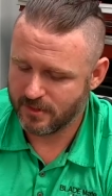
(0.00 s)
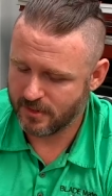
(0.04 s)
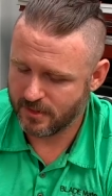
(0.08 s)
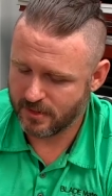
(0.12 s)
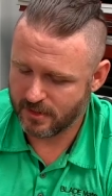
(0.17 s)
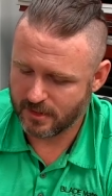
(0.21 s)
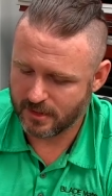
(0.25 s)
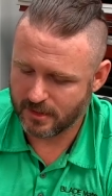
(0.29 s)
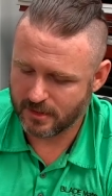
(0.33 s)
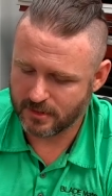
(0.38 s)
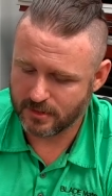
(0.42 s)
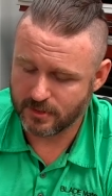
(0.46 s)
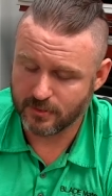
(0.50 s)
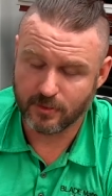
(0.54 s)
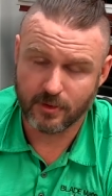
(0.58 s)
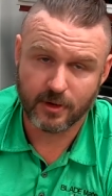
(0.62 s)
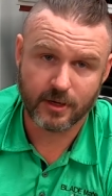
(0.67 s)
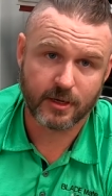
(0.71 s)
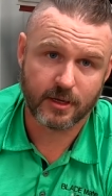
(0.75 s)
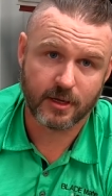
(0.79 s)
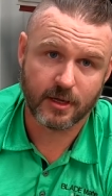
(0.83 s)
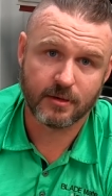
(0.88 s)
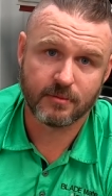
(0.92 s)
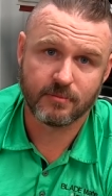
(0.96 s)
And do
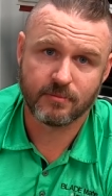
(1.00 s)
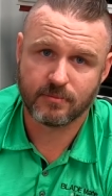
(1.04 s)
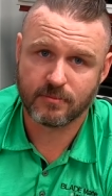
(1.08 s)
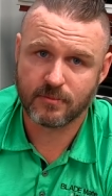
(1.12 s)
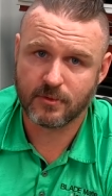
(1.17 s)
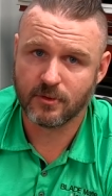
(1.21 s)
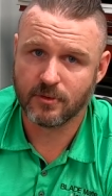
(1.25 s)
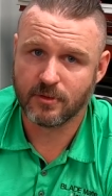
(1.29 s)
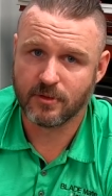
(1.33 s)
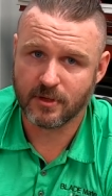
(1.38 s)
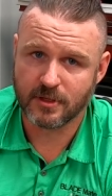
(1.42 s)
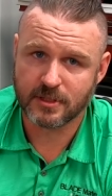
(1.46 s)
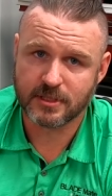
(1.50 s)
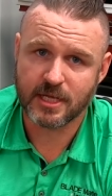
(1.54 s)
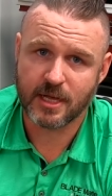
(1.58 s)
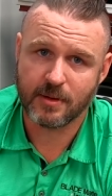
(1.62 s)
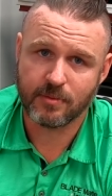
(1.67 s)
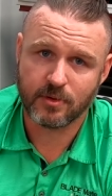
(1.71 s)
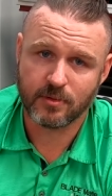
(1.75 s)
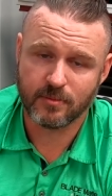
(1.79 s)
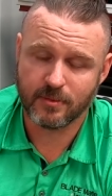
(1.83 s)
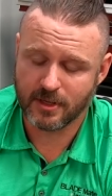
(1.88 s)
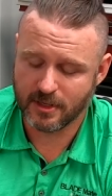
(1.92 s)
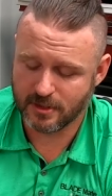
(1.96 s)
I get good things
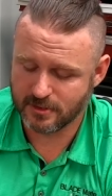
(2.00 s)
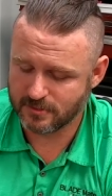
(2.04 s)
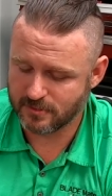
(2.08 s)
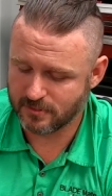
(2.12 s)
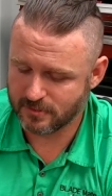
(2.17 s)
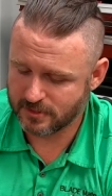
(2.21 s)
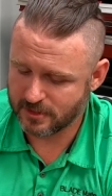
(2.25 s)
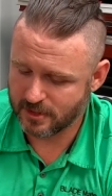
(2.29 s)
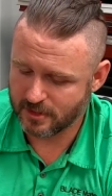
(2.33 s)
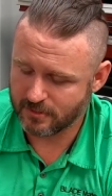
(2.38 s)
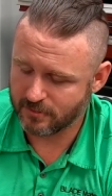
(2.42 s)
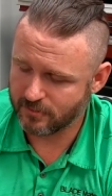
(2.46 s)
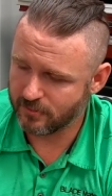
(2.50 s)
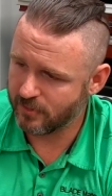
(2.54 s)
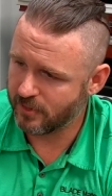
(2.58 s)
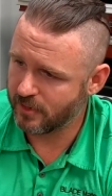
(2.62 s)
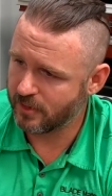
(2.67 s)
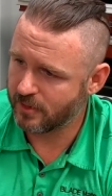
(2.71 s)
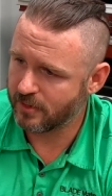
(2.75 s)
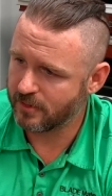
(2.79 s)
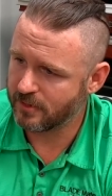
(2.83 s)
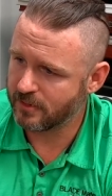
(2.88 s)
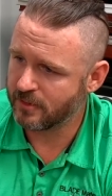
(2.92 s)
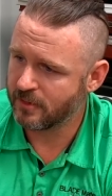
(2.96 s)
happen to me as a result of the
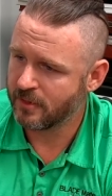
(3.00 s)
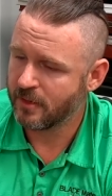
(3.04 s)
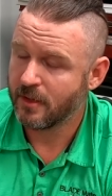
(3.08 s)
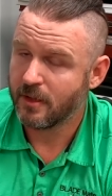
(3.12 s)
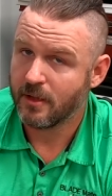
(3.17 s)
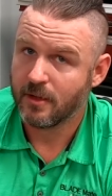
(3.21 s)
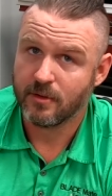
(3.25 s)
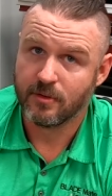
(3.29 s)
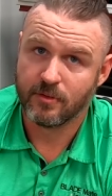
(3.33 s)
work I do?